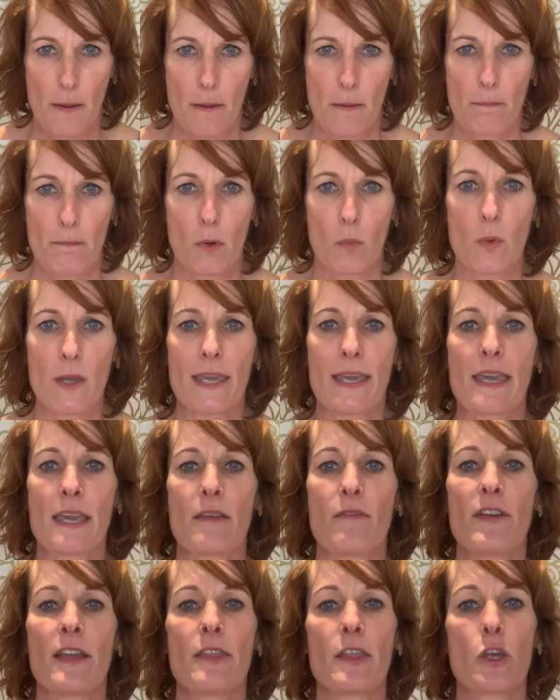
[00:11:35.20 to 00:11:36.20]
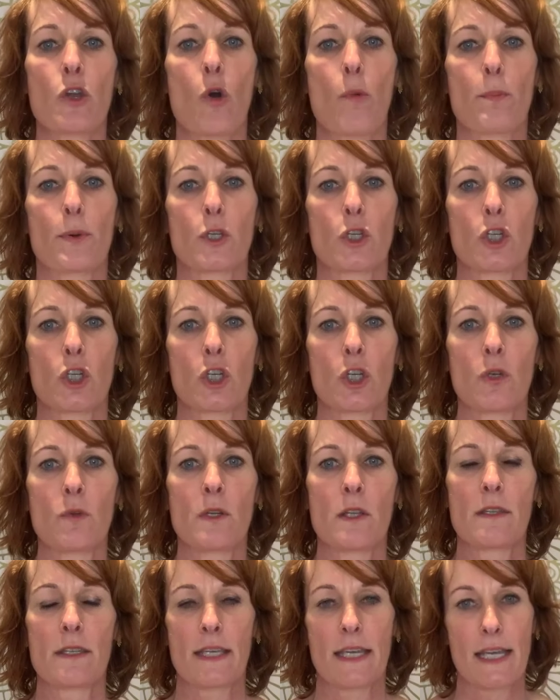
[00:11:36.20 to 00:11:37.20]
But we give it the
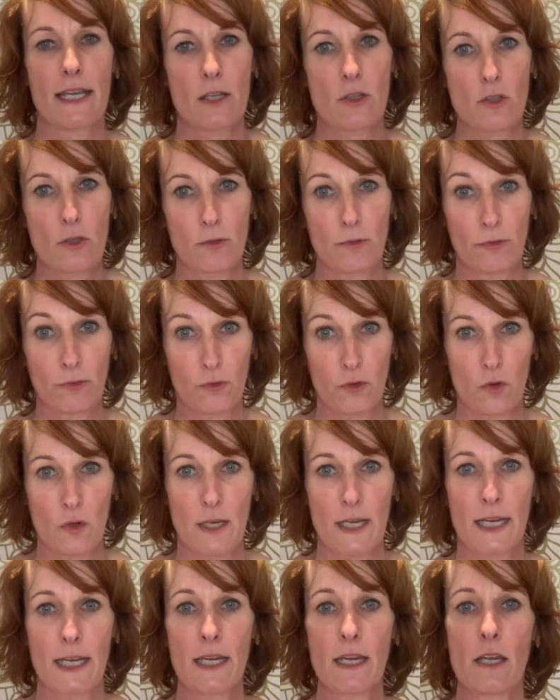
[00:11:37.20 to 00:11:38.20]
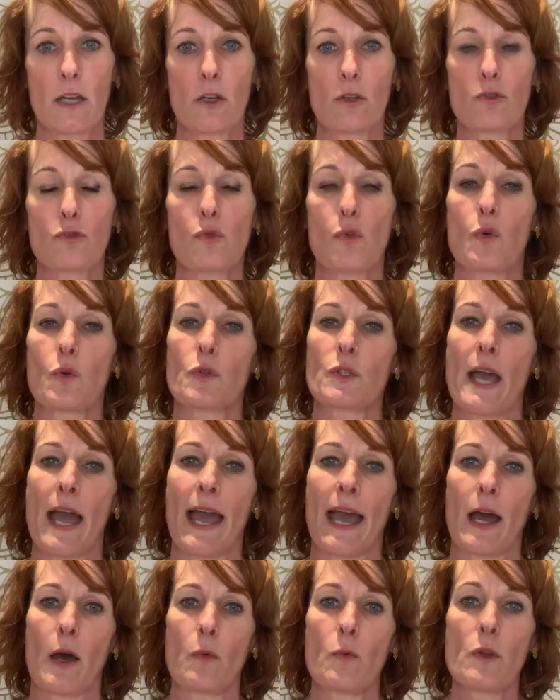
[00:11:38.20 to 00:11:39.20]
opportunity to fully draw
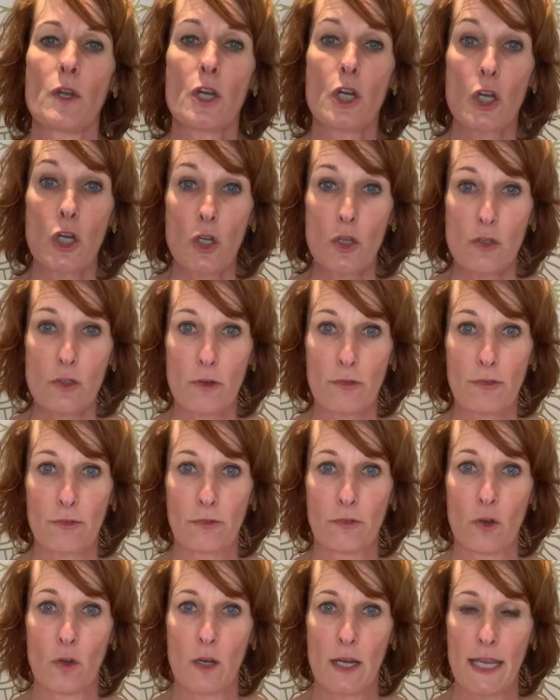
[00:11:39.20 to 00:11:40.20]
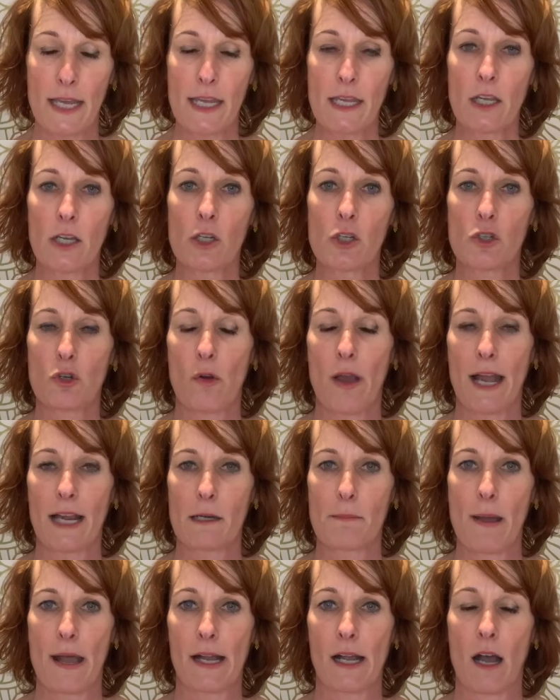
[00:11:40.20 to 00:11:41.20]
down, to fully
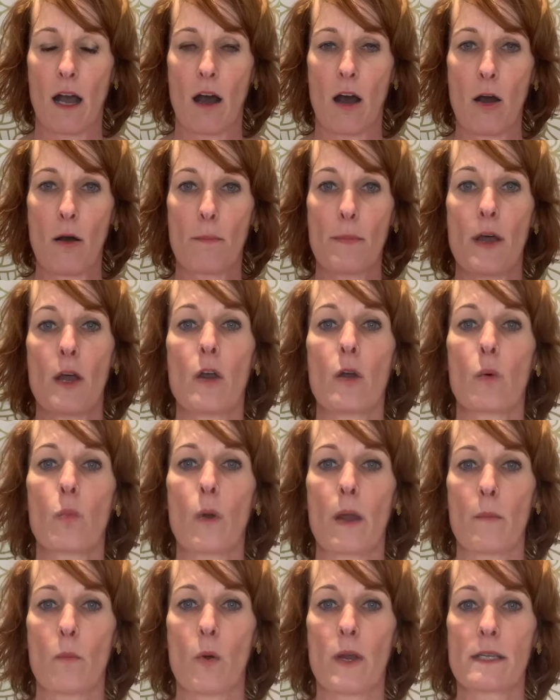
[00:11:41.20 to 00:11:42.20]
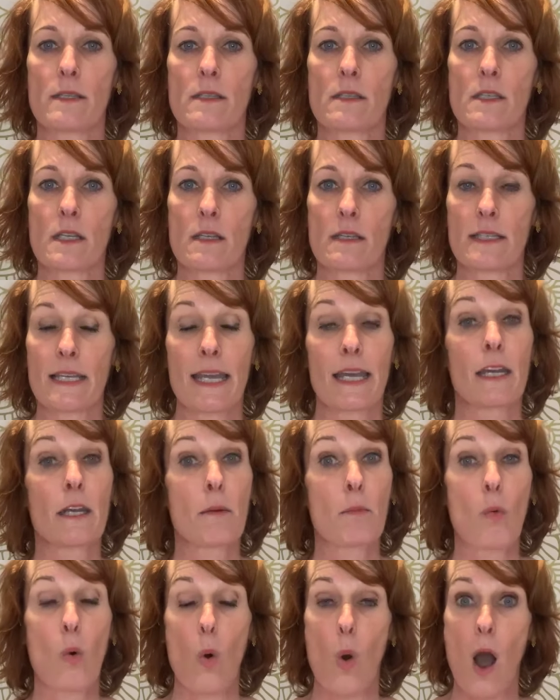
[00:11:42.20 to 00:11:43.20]
contract back up when we're sitting in a
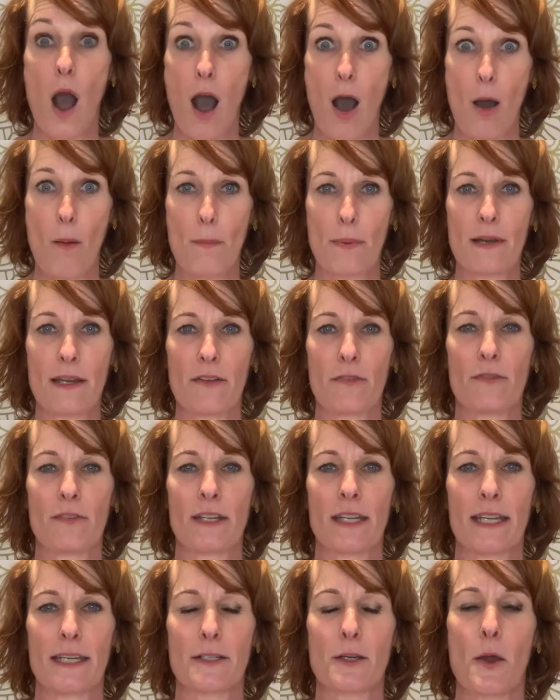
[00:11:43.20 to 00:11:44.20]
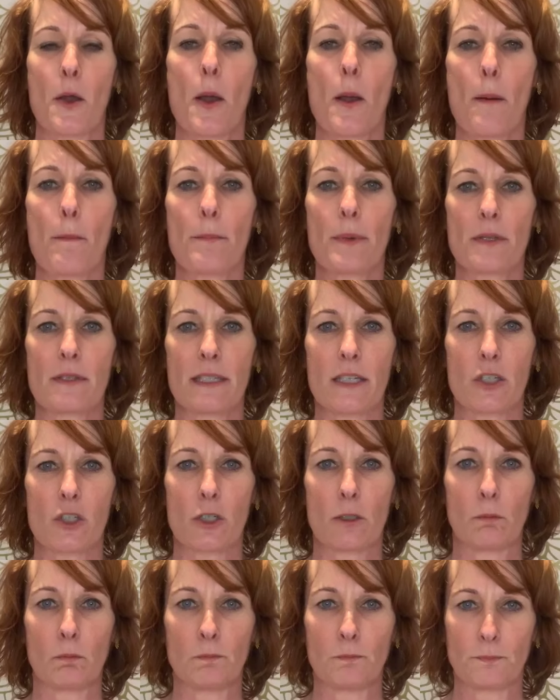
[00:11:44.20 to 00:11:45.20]
more uplifted
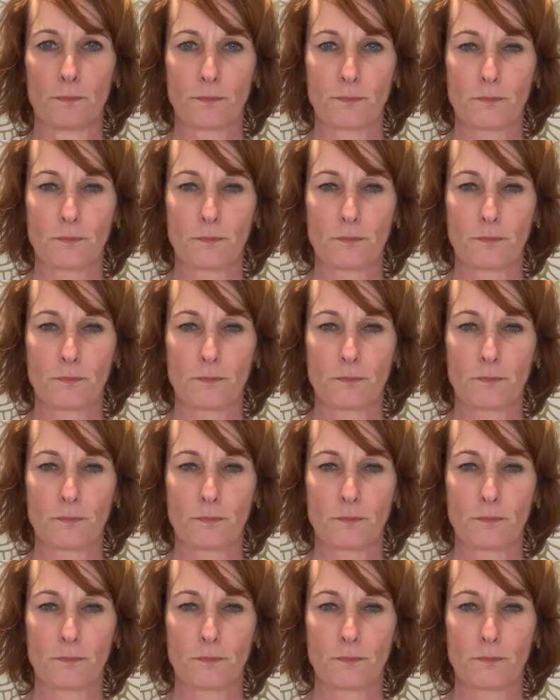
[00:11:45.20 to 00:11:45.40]
position.